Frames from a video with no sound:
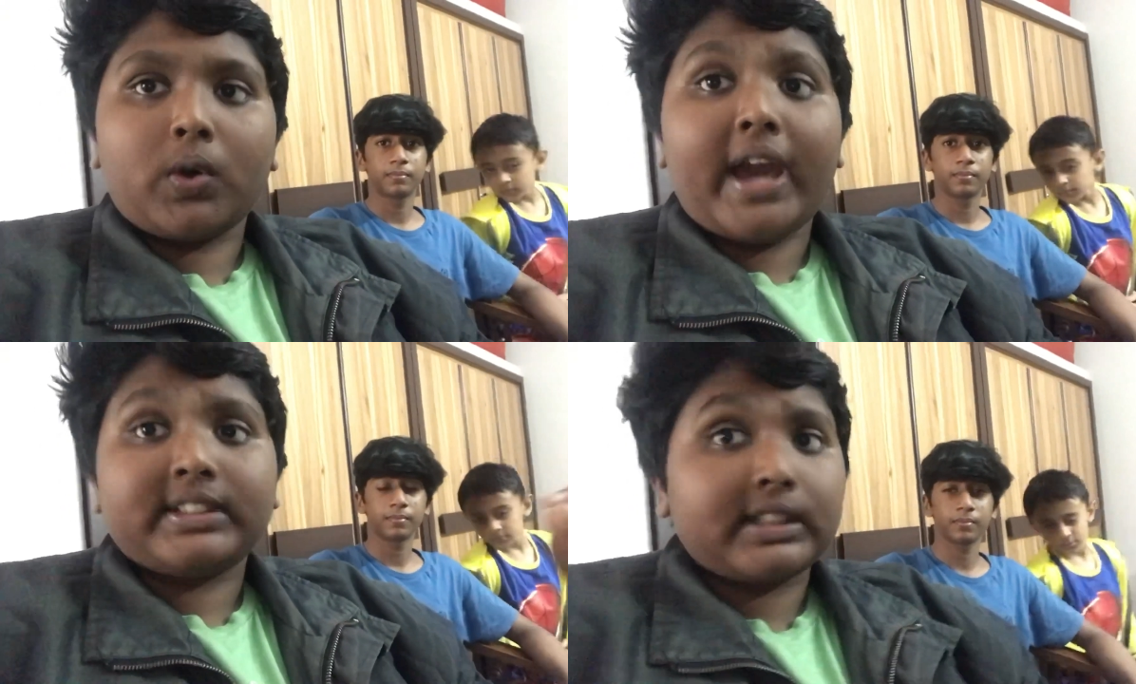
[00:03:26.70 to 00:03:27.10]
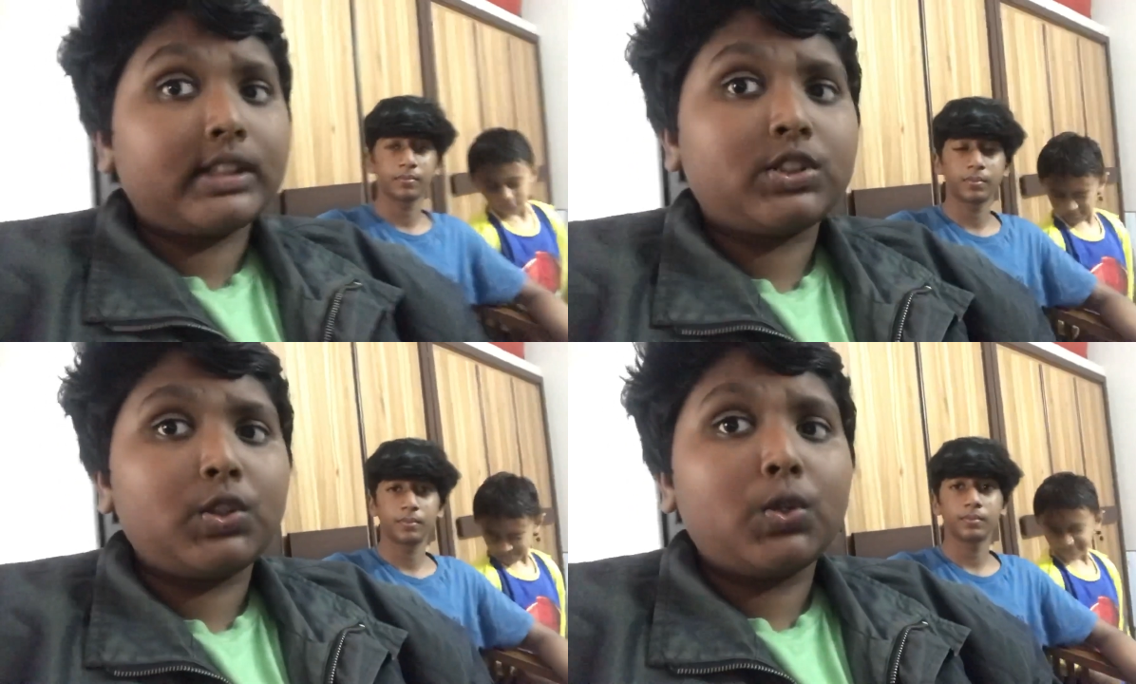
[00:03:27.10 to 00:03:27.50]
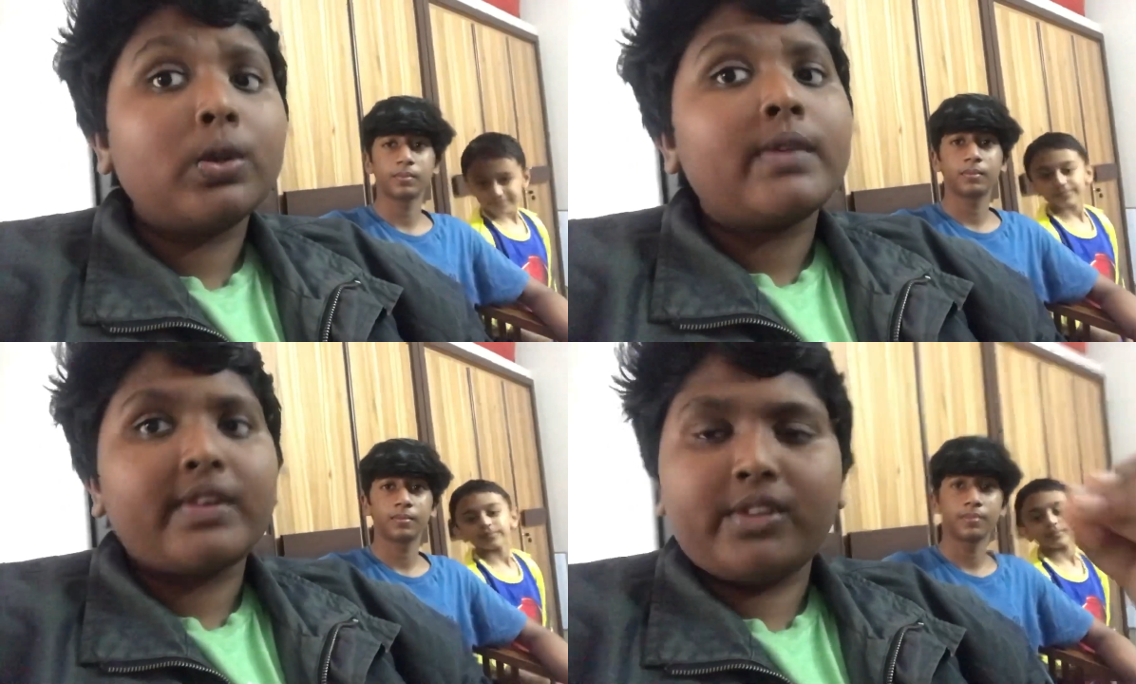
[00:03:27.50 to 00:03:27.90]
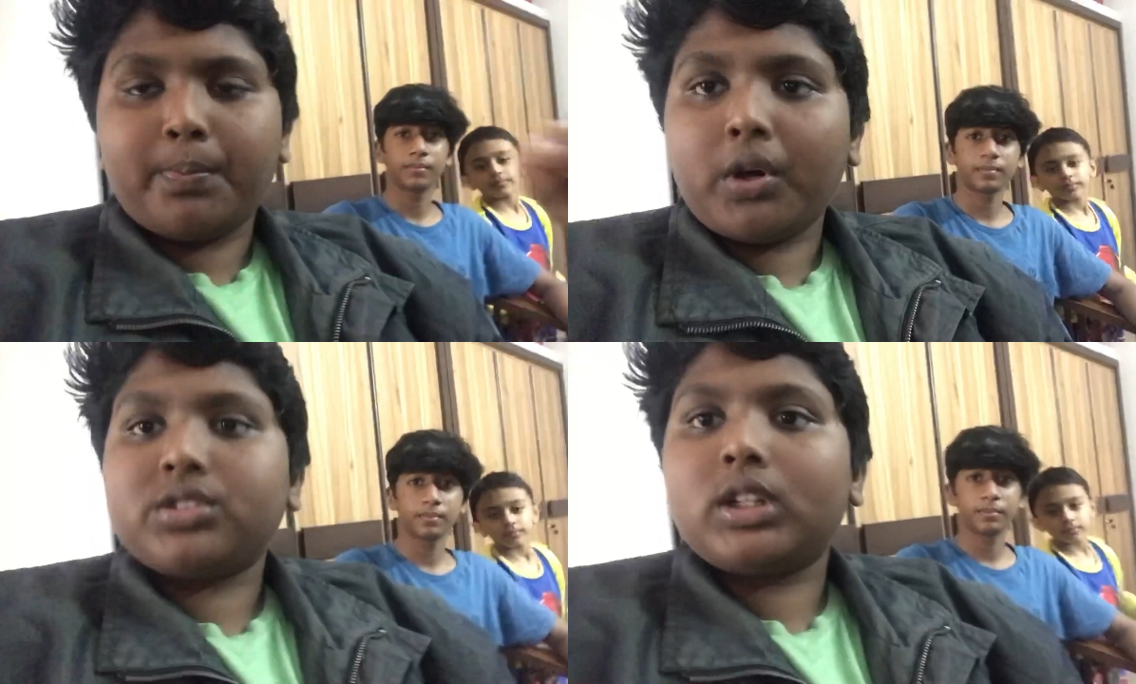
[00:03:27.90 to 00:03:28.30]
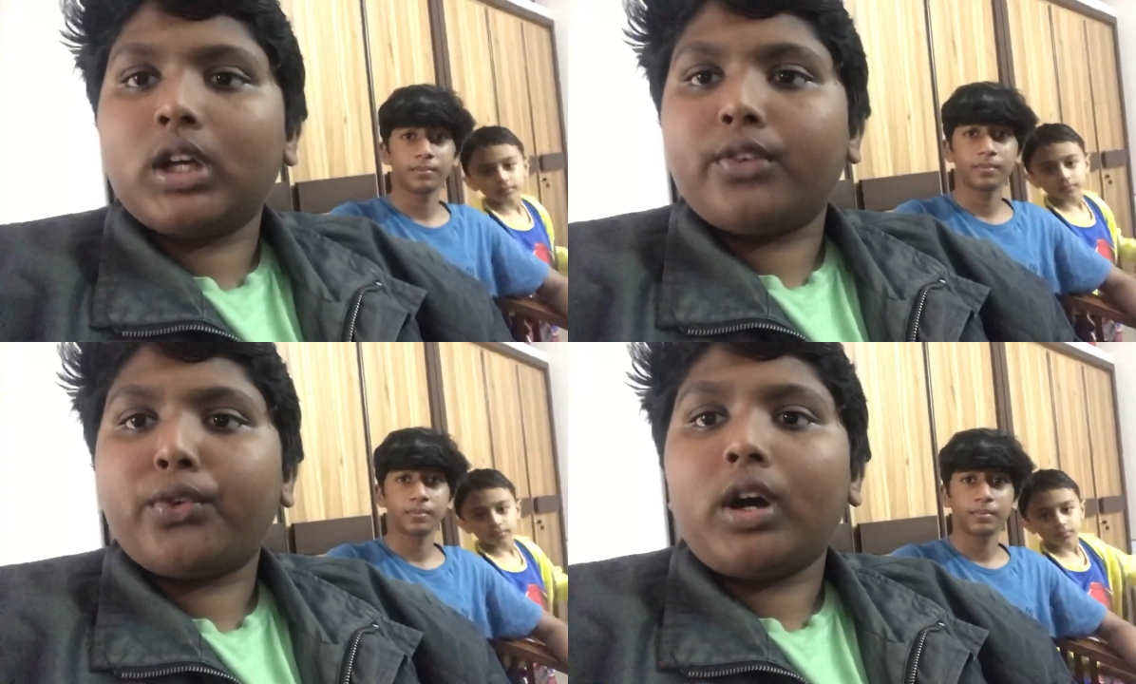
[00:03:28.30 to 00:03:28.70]
Speaker 1: I suggest you, when we post the
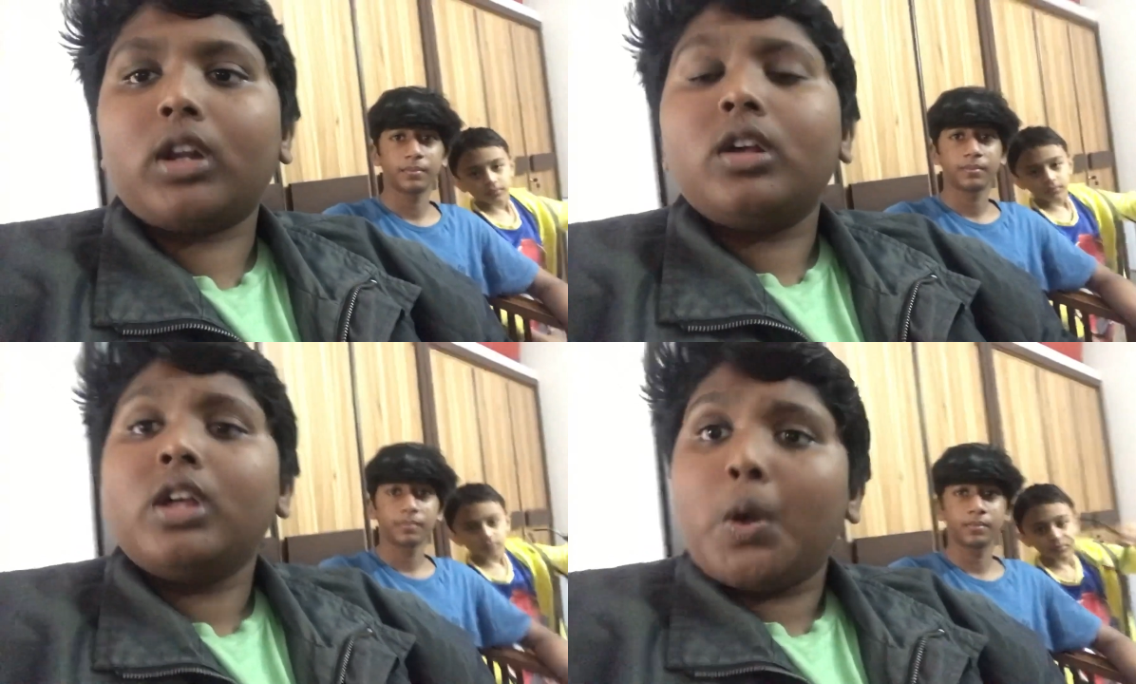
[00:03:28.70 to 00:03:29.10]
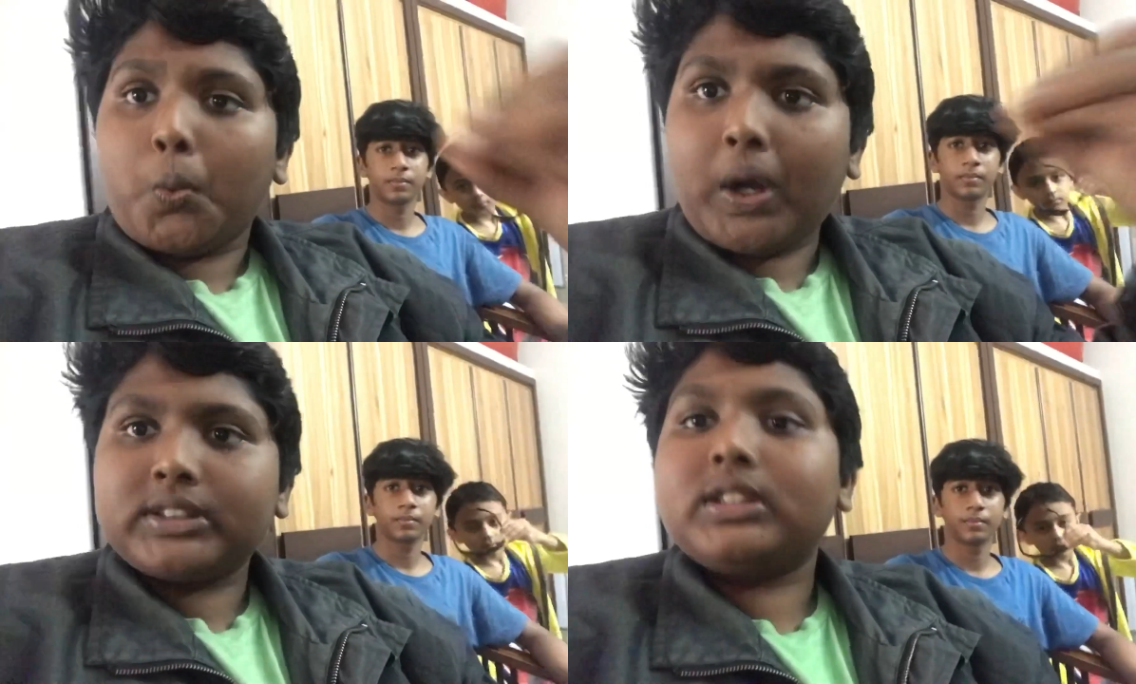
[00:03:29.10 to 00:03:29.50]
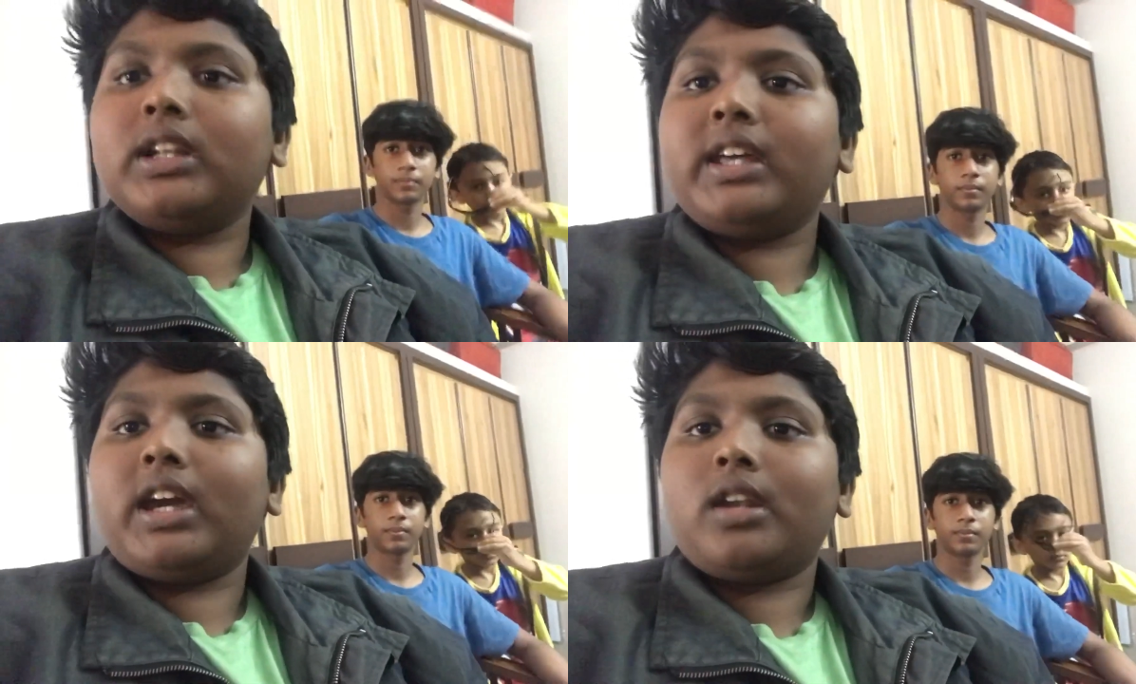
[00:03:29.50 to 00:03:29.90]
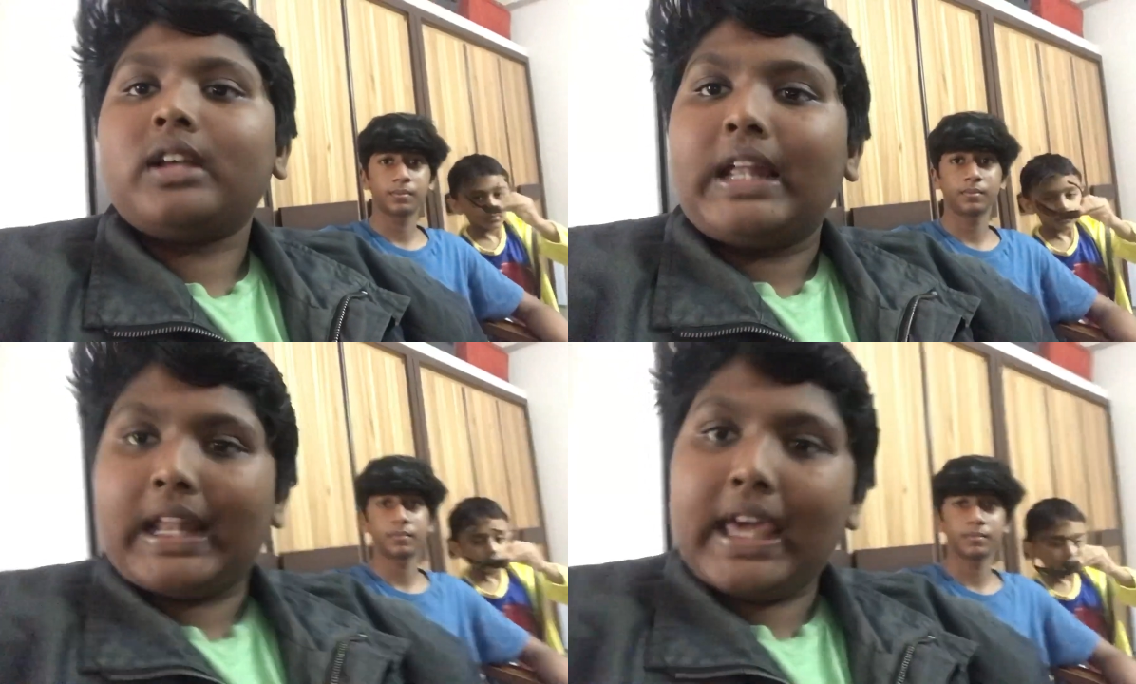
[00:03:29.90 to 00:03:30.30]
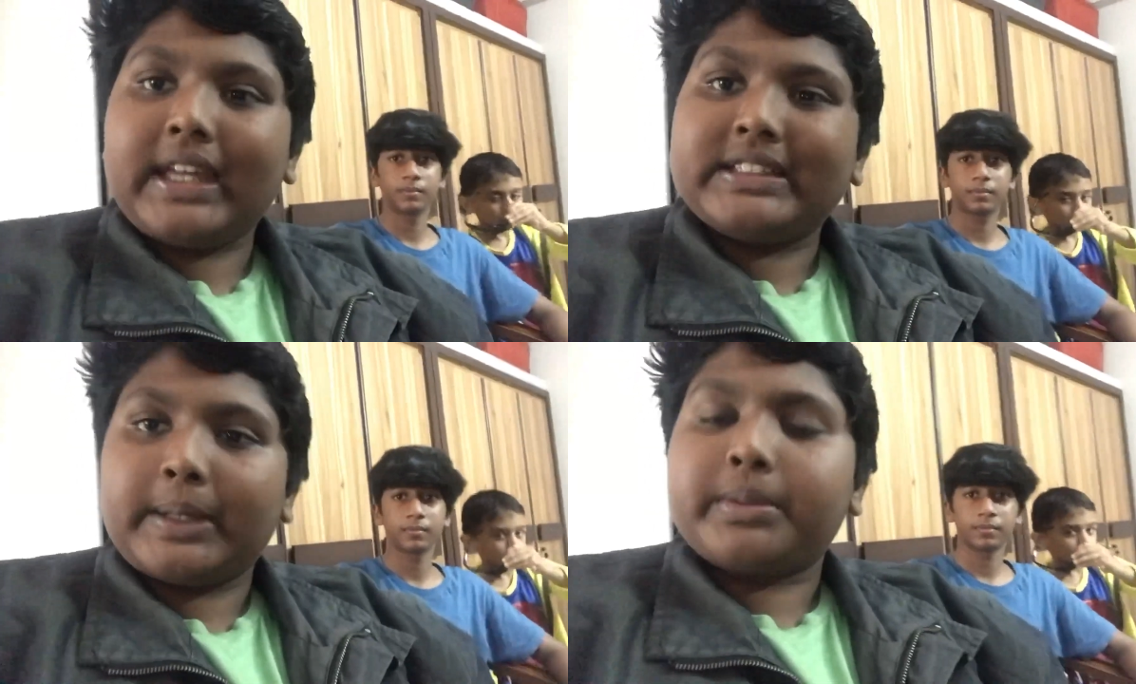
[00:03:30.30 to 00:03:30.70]
Nerf War, watch till the end, like and
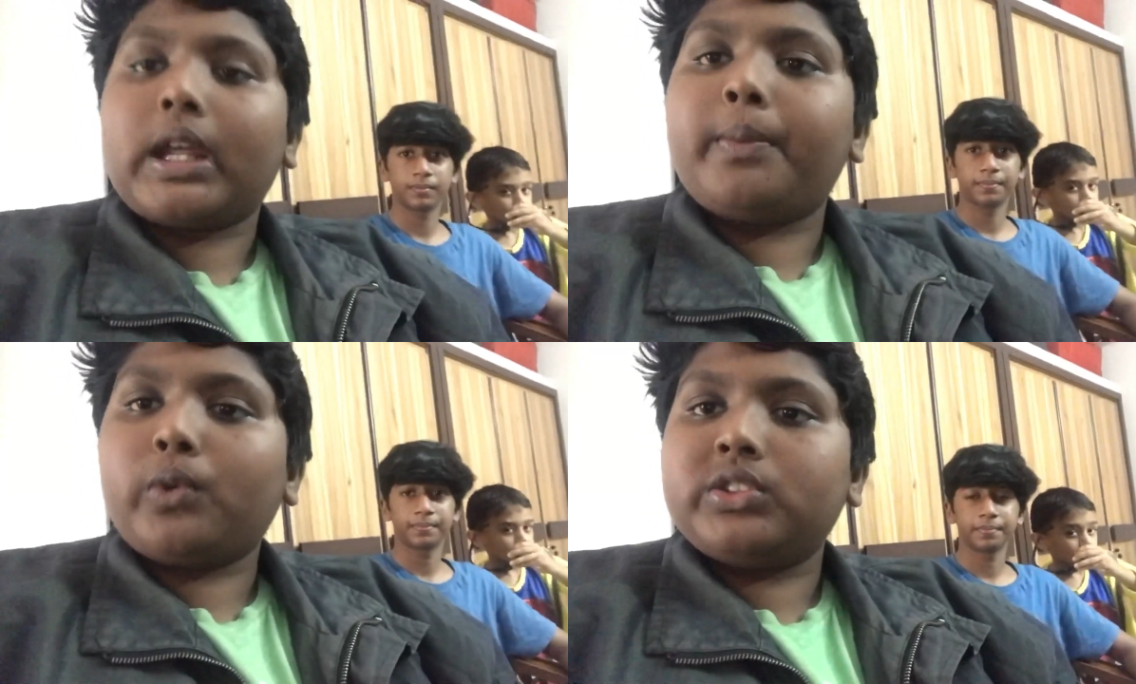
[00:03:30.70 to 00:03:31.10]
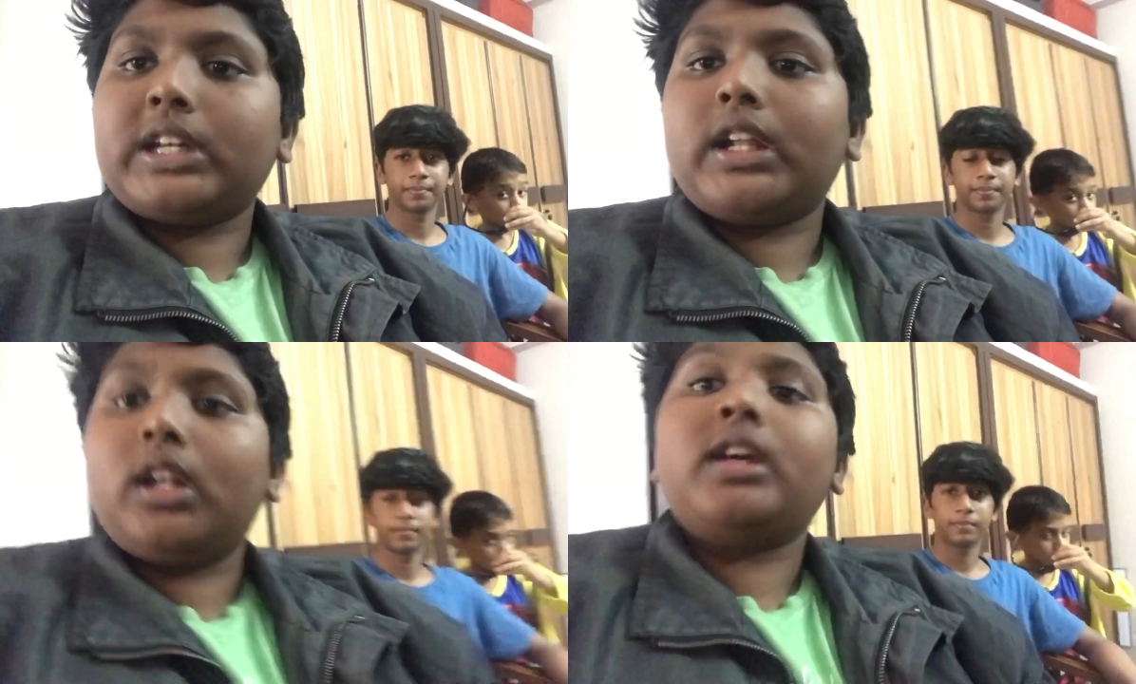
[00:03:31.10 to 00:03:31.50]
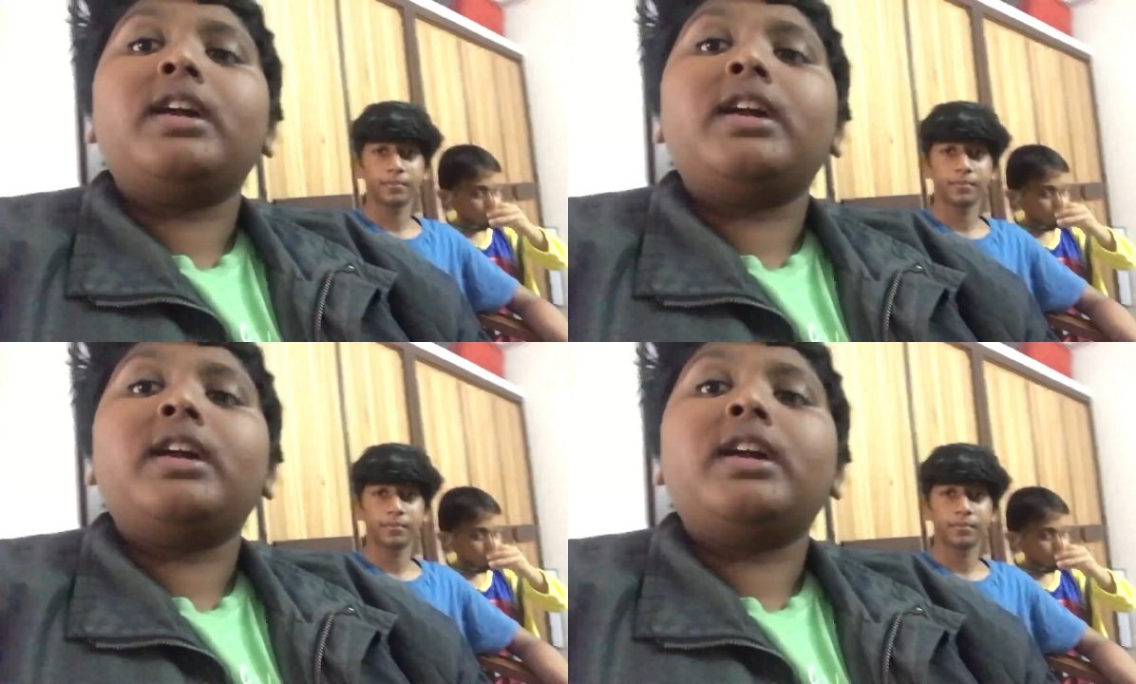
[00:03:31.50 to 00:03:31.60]
subscribe to our channel,